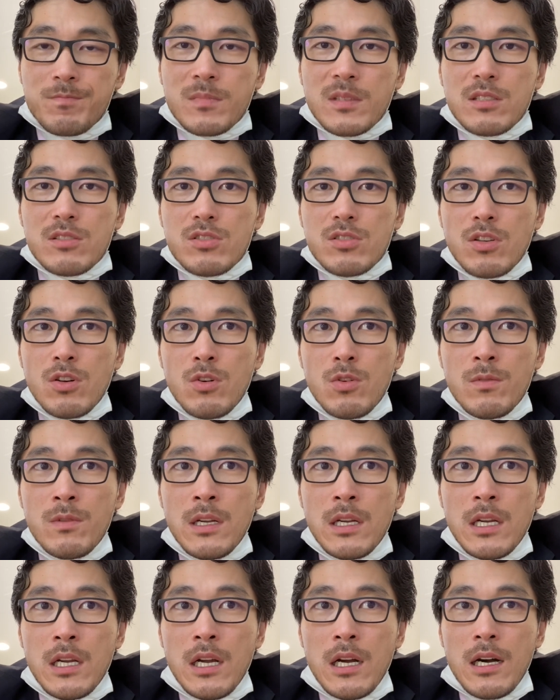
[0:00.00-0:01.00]
So
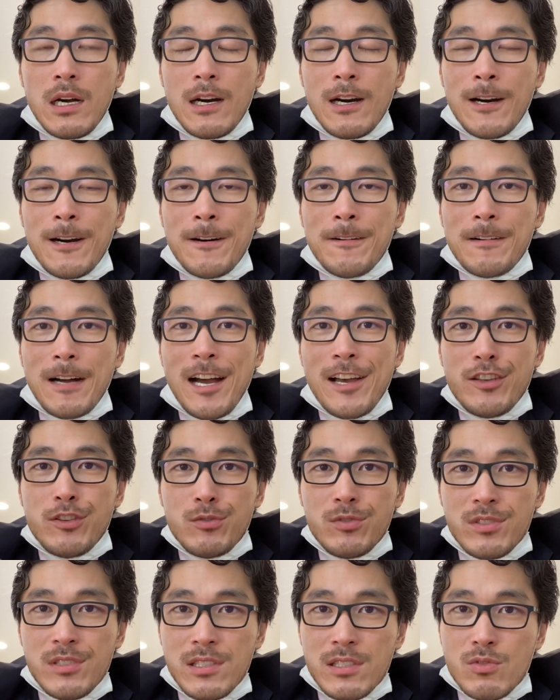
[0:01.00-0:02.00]
I
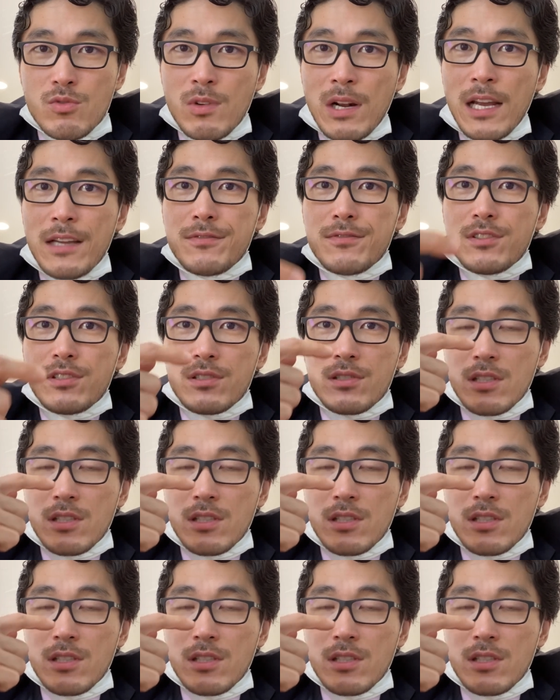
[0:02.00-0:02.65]
use these grafts